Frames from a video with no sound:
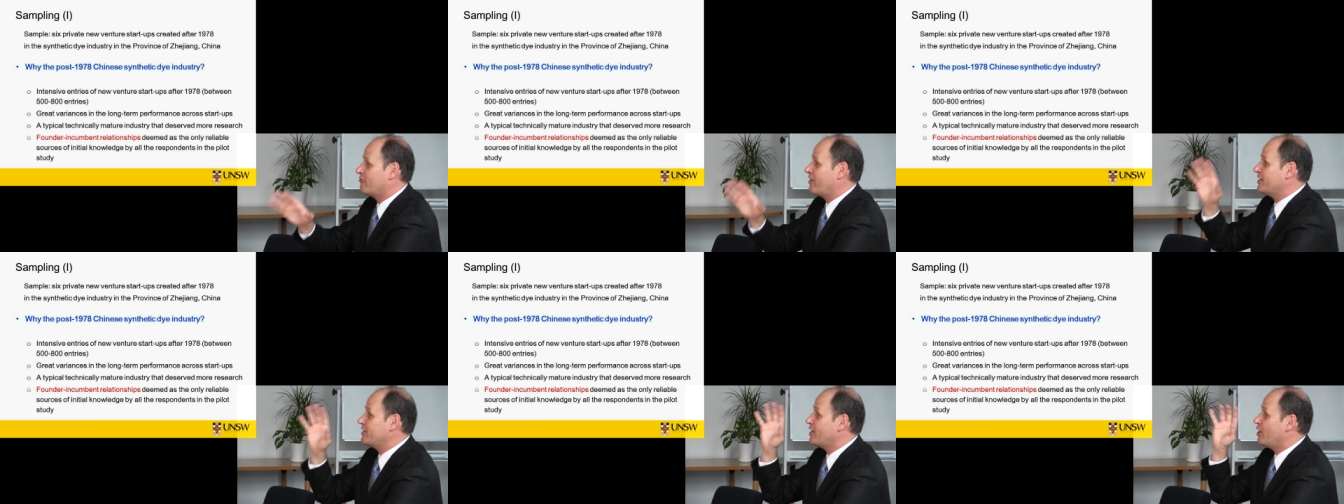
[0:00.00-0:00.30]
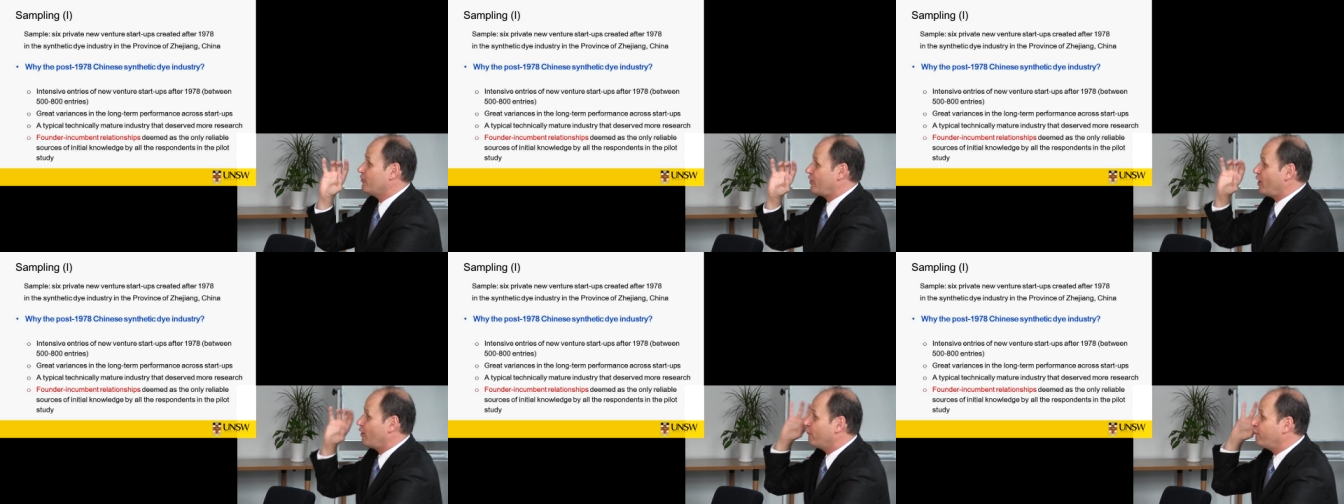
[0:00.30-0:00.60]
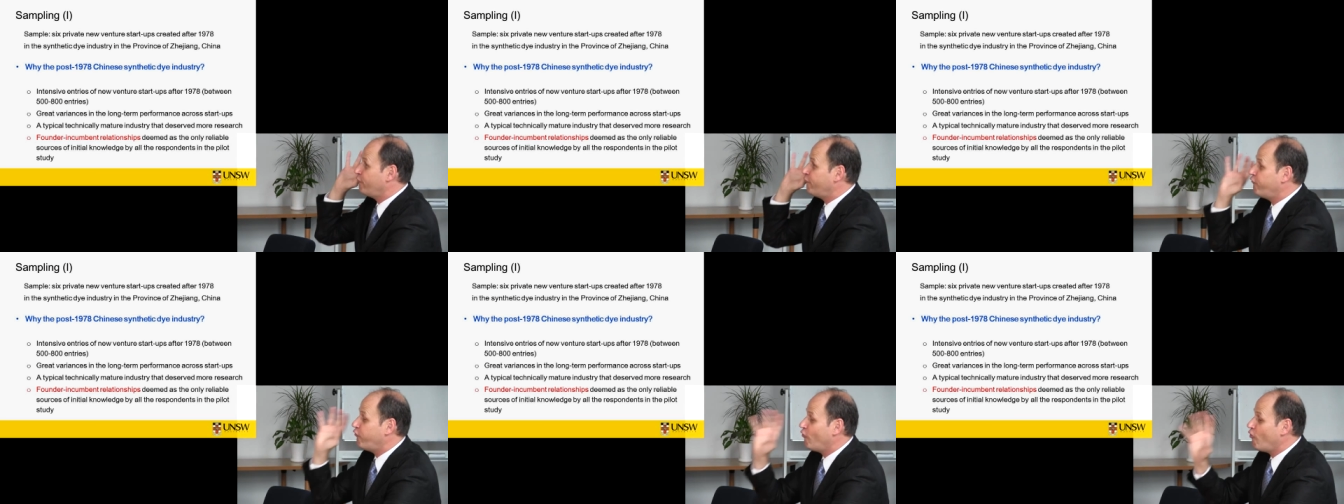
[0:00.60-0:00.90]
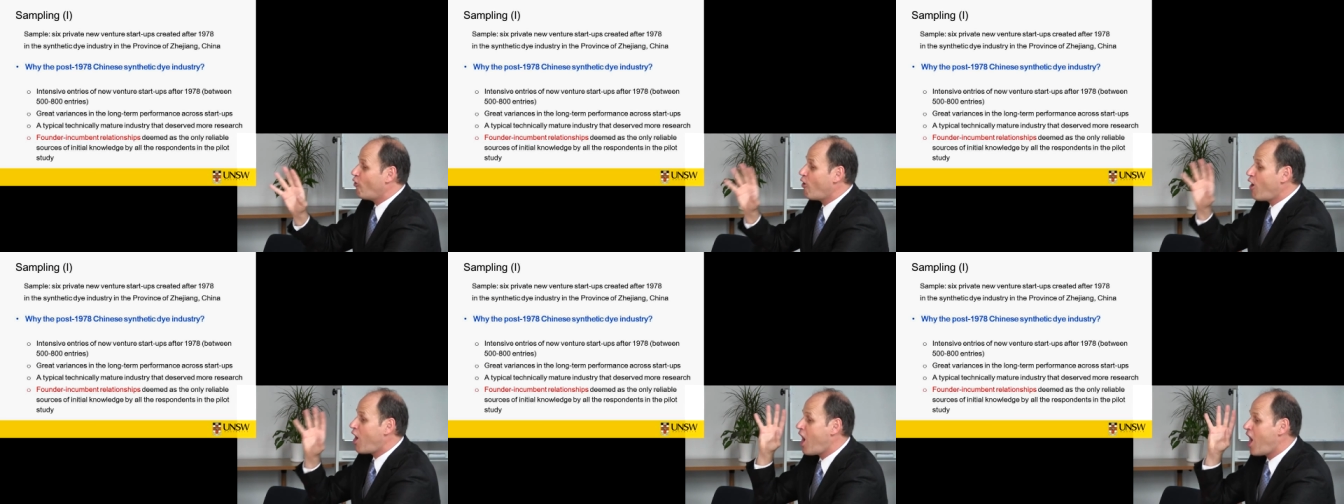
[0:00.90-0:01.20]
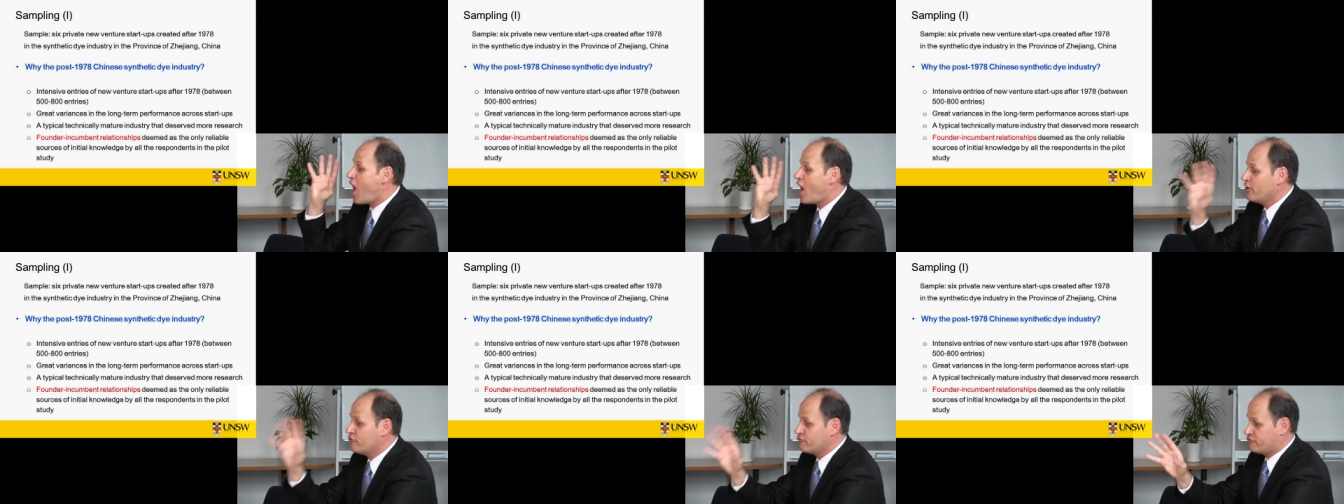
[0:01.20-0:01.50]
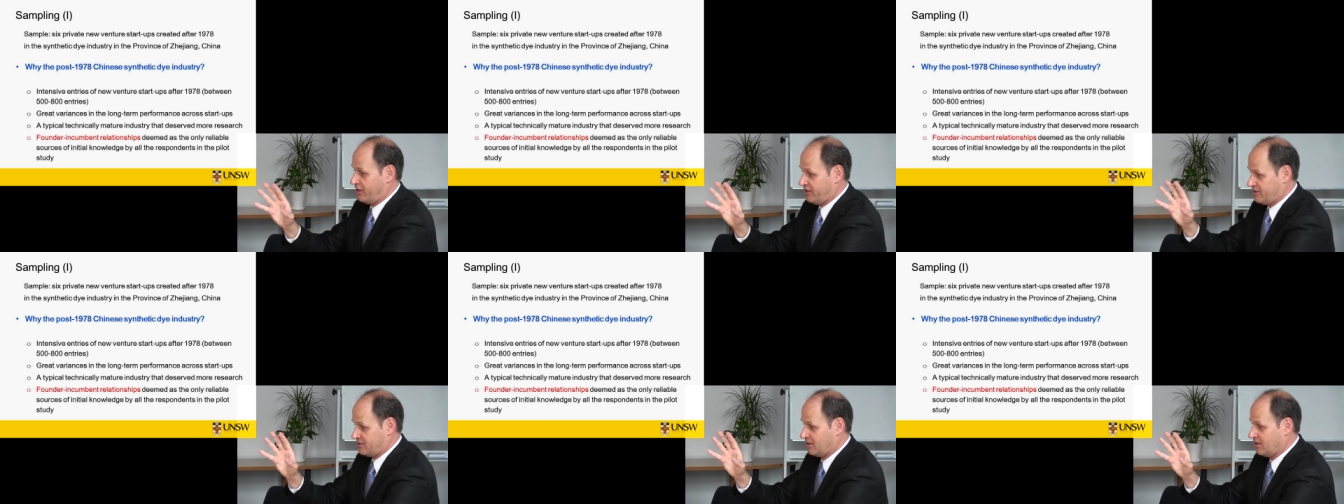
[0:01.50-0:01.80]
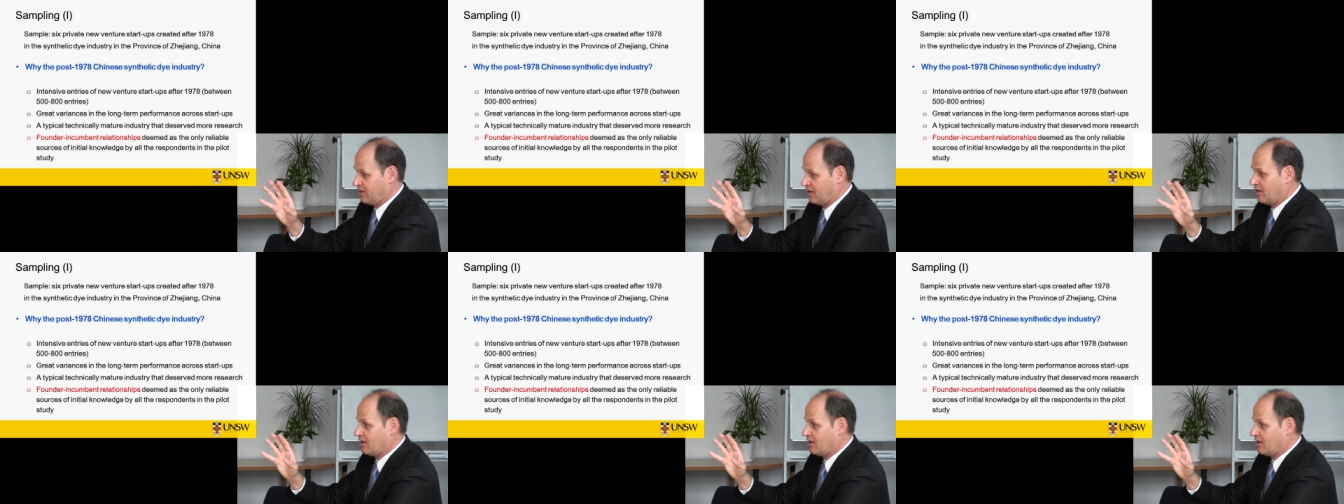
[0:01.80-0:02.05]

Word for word: Right now, there are 400